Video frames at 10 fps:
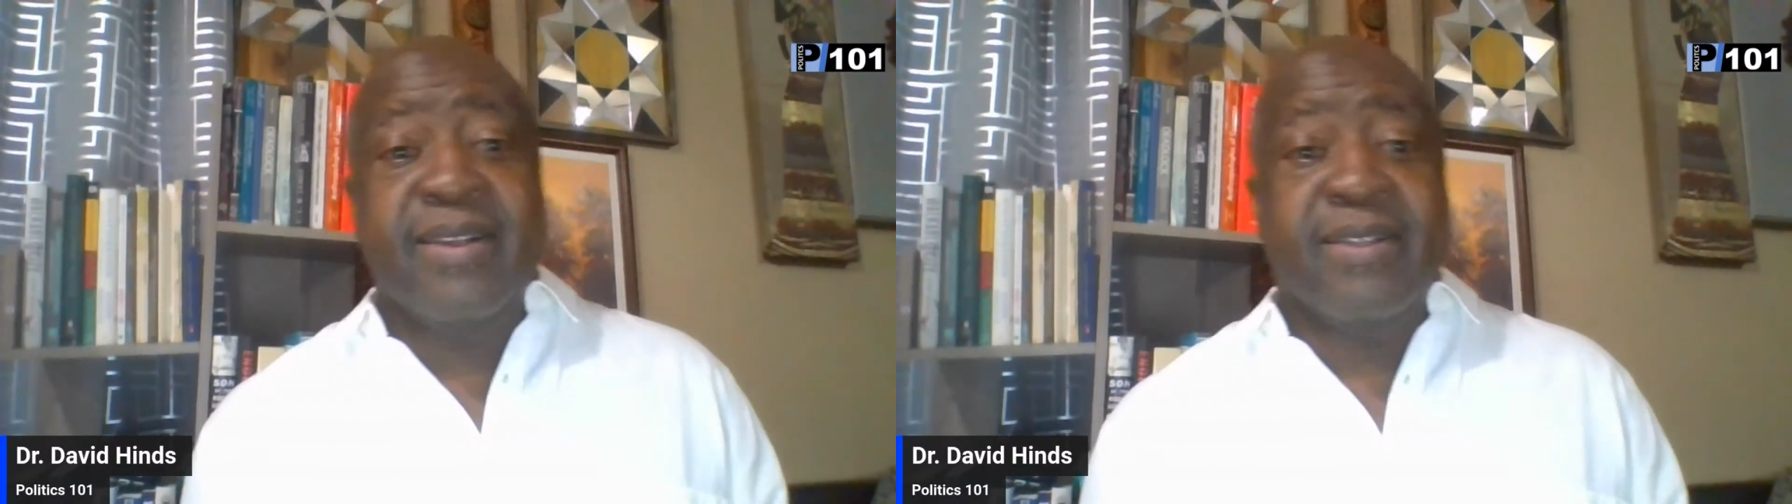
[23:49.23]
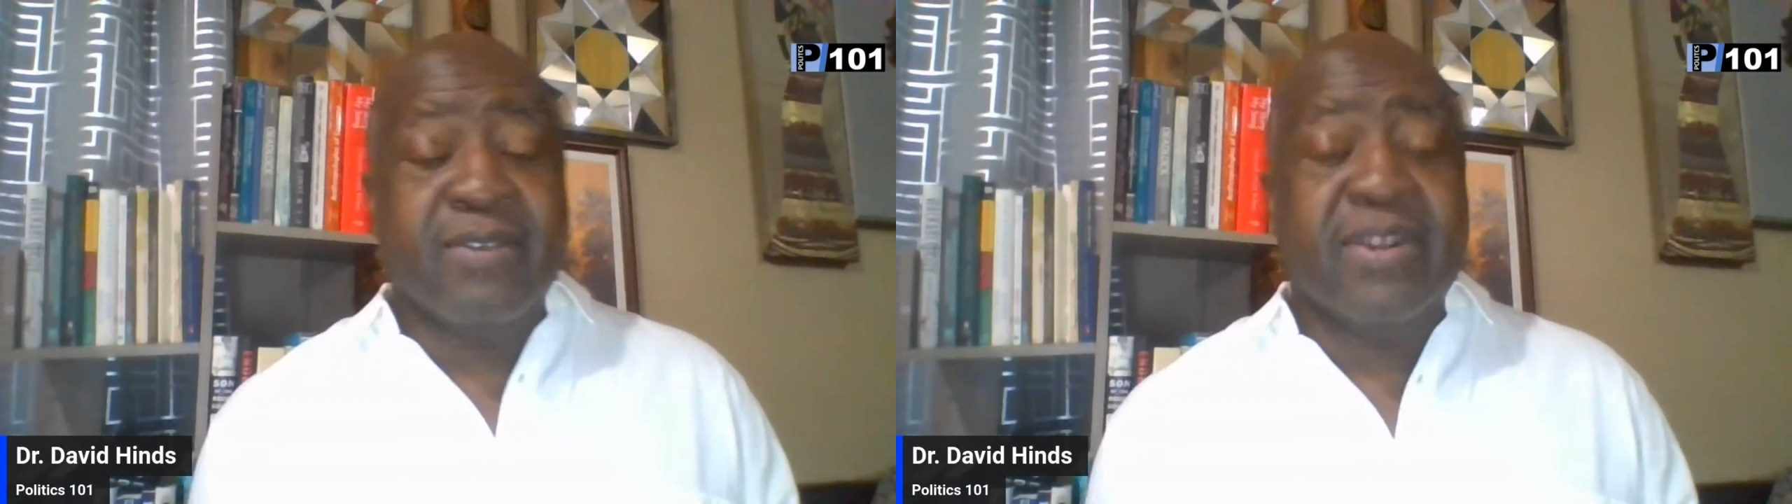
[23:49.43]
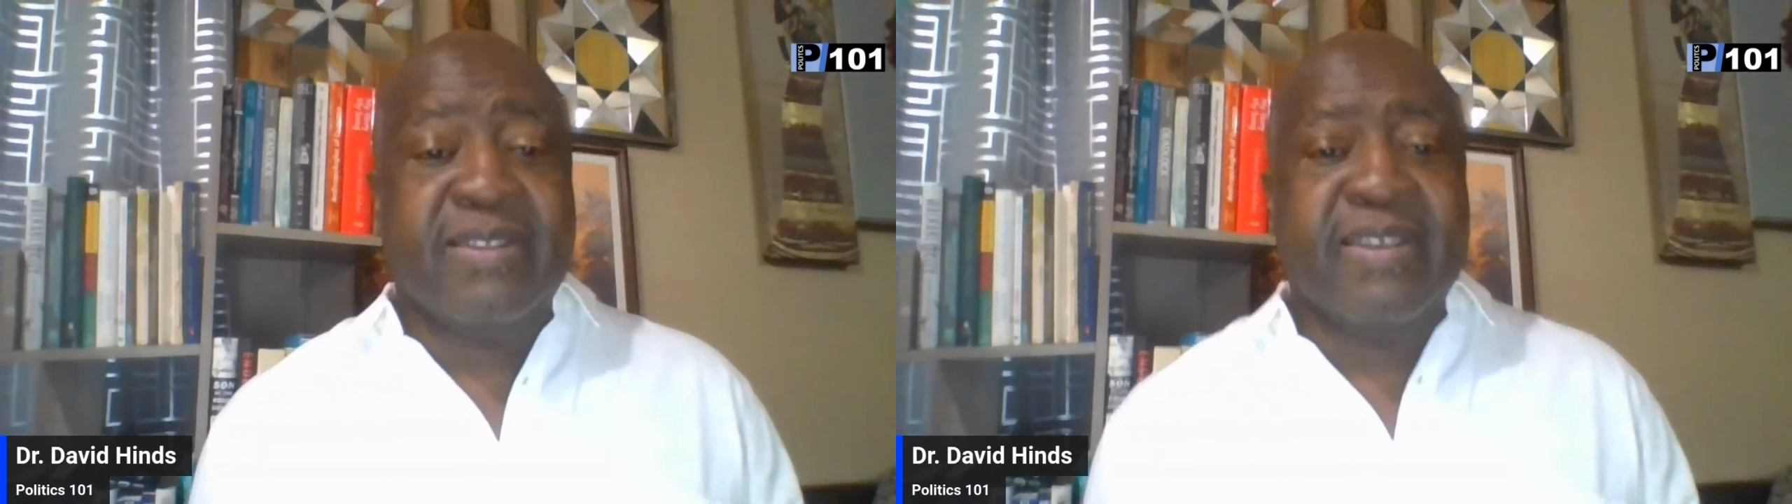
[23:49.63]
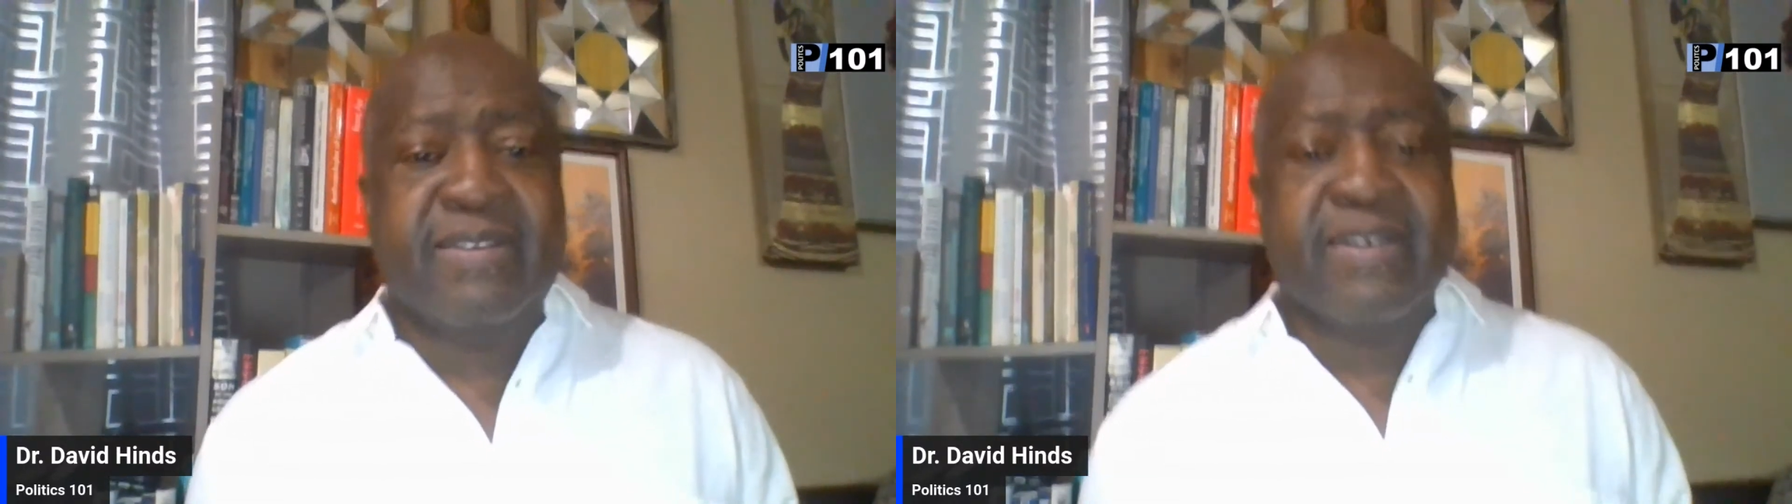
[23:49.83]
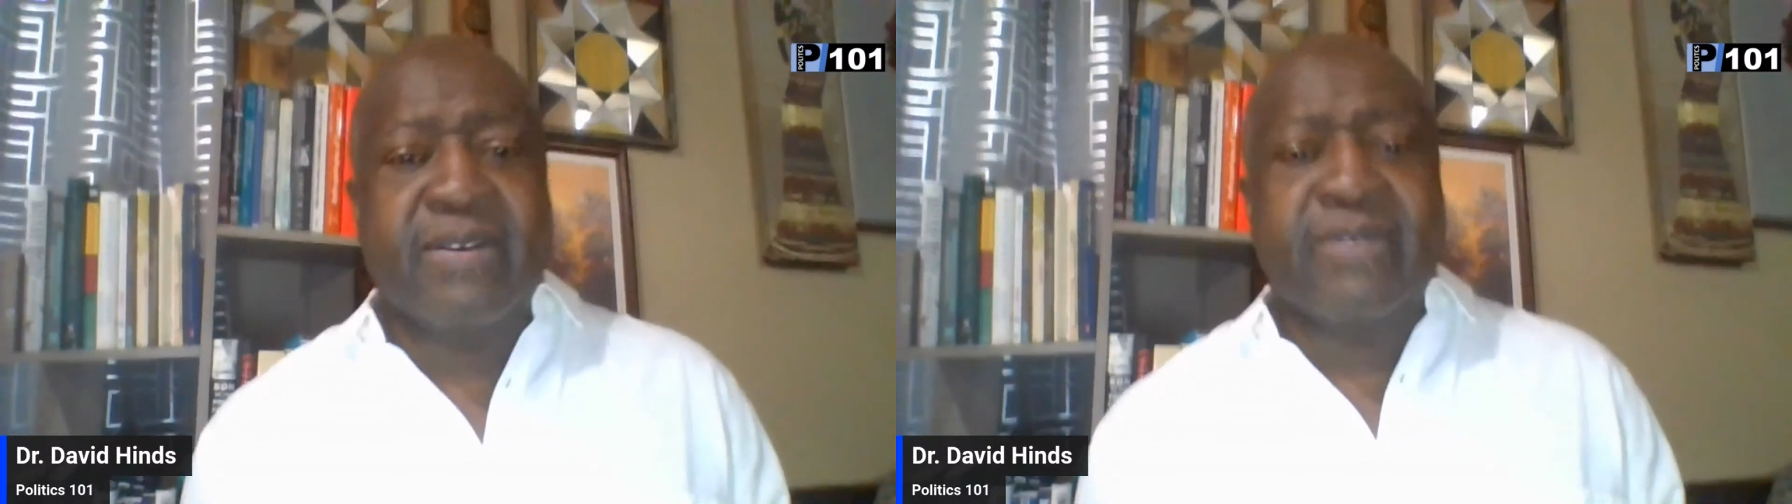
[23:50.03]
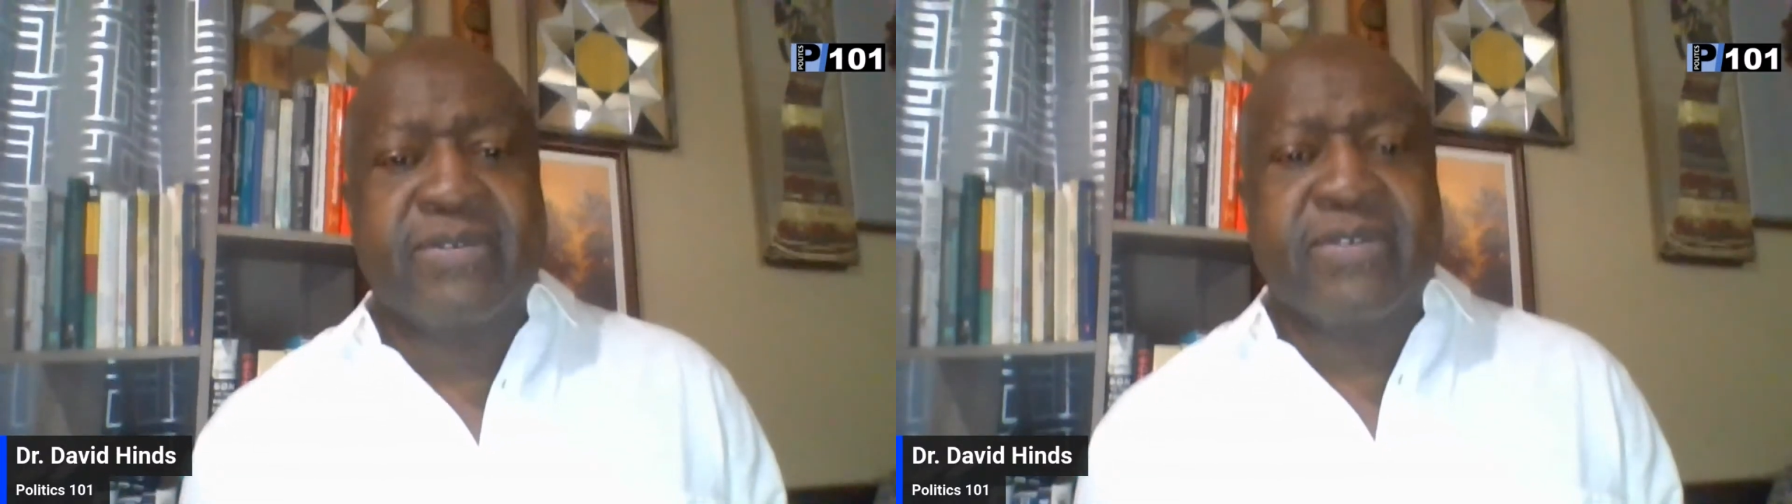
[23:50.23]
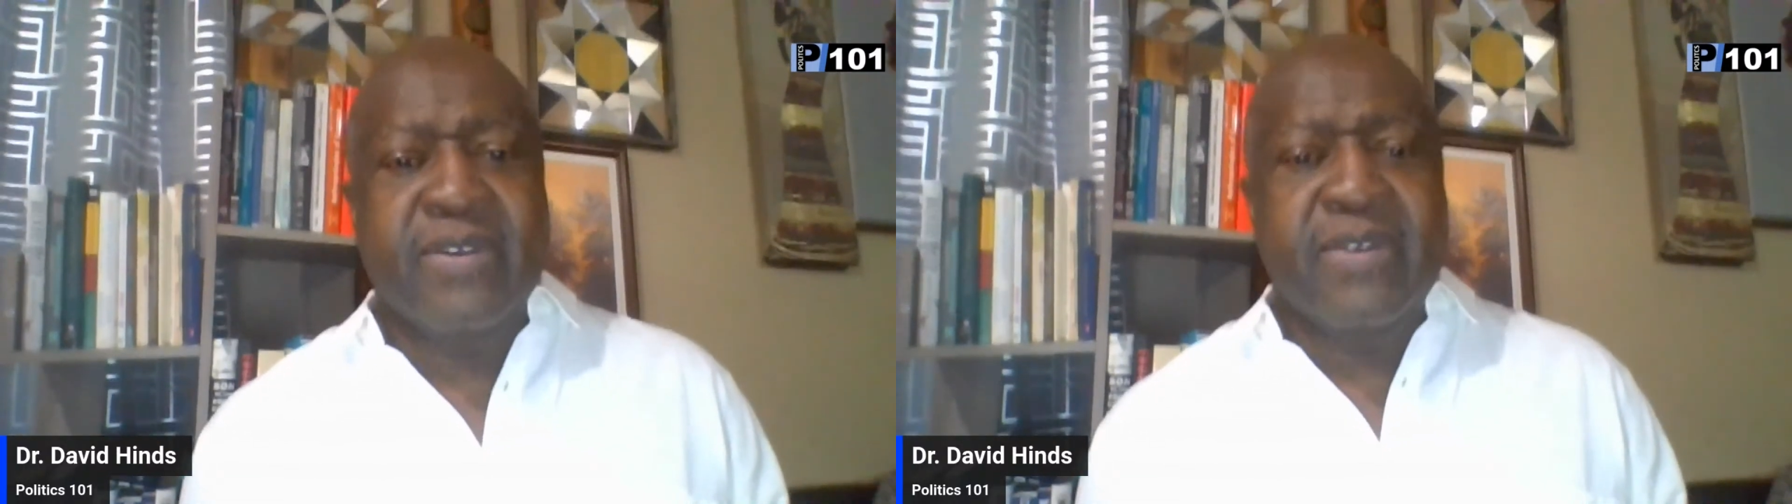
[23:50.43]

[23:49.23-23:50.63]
to the teachers.